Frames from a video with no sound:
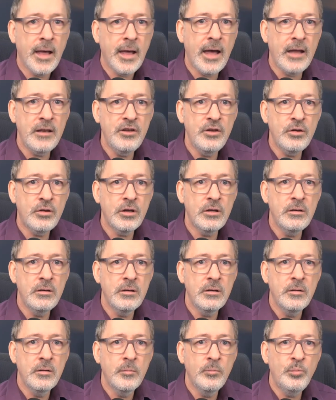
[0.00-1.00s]
And you can
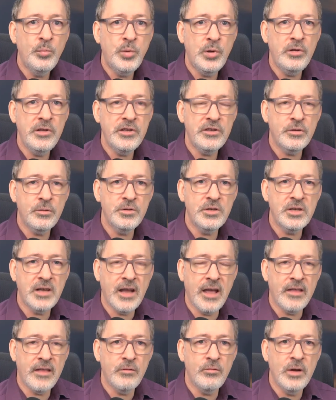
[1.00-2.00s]
pull this all
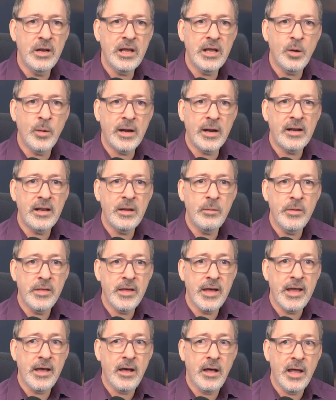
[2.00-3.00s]
together really quickly with
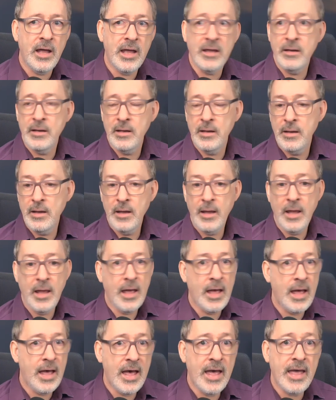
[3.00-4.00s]
AI.
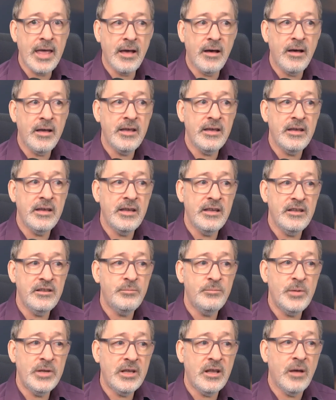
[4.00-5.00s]
AI
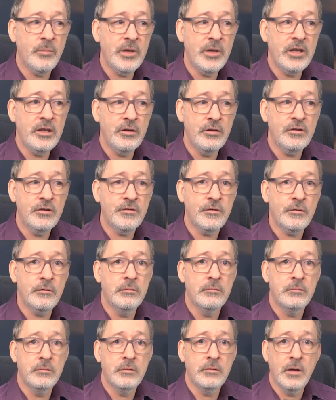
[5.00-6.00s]
is becoming
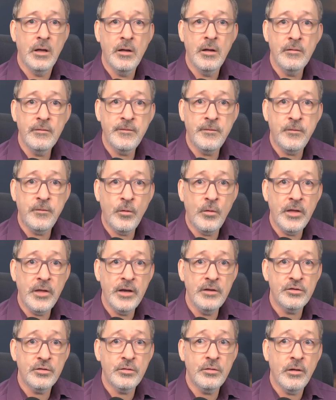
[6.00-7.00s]
useful for
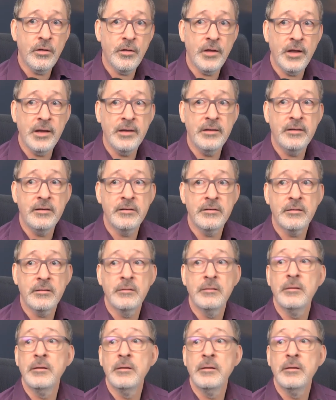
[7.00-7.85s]
those sort of things.